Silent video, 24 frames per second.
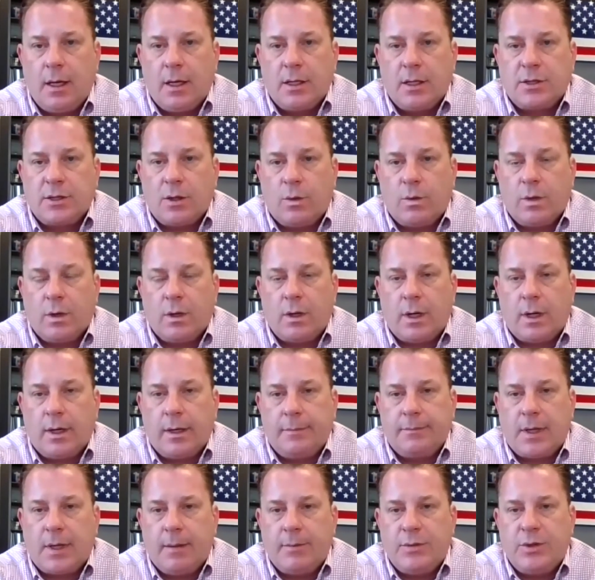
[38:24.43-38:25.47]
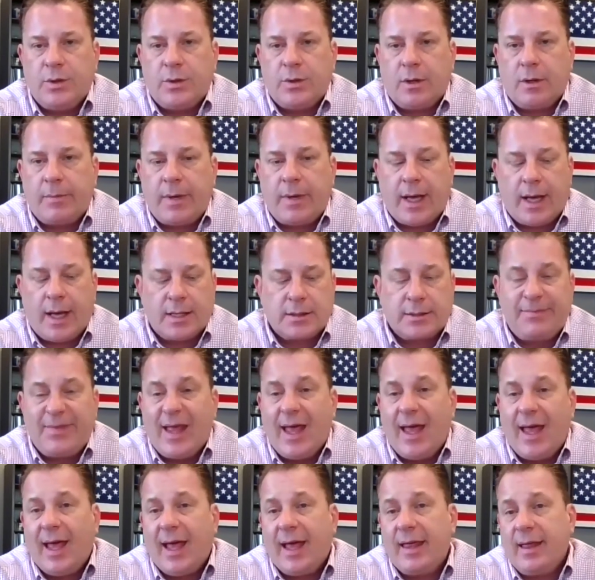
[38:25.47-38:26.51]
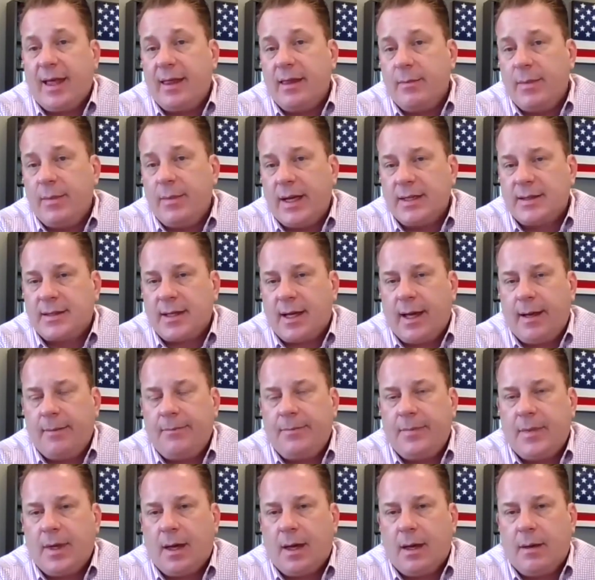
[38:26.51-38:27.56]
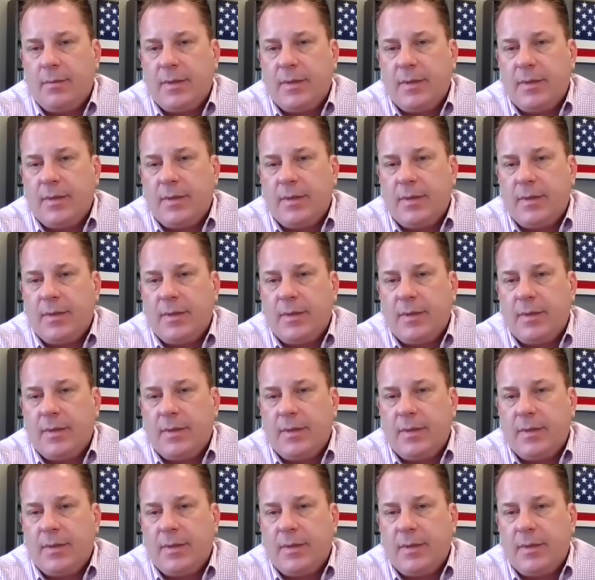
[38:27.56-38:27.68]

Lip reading: So we're doing our best. In the meantime,